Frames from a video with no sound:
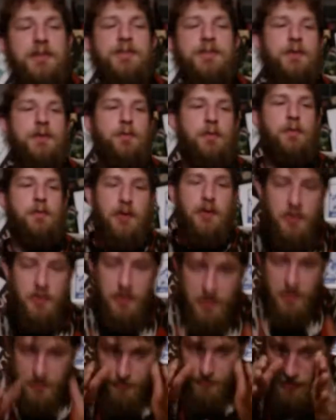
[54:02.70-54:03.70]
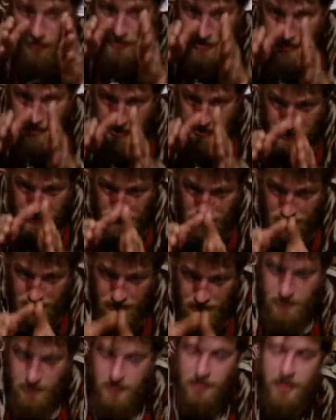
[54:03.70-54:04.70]
to work on precision,
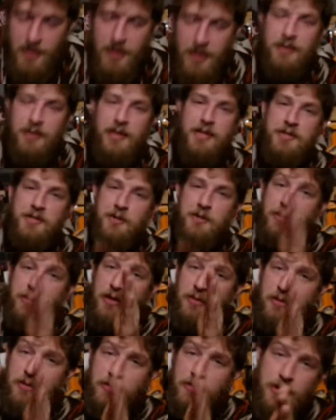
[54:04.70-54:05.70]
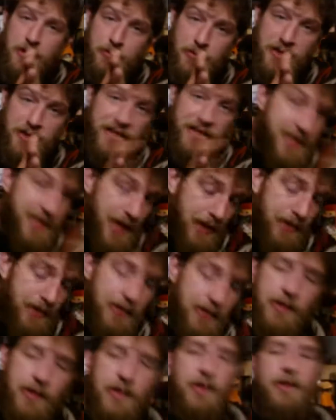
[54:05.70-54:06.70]
like laser beaming people to death.
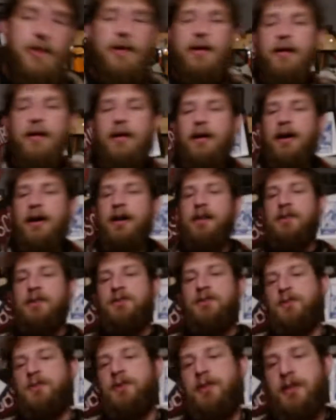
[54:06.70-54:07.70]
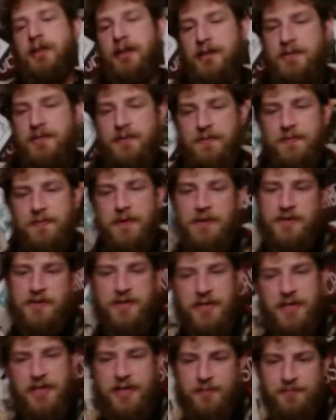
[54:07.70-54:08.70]
I enjoy that. It's a fun
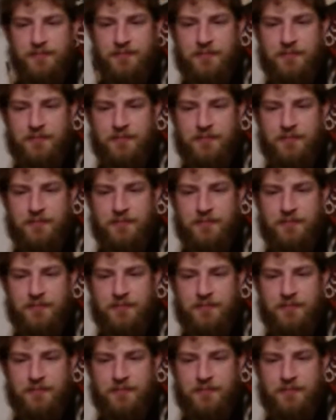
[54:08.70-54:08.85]
time.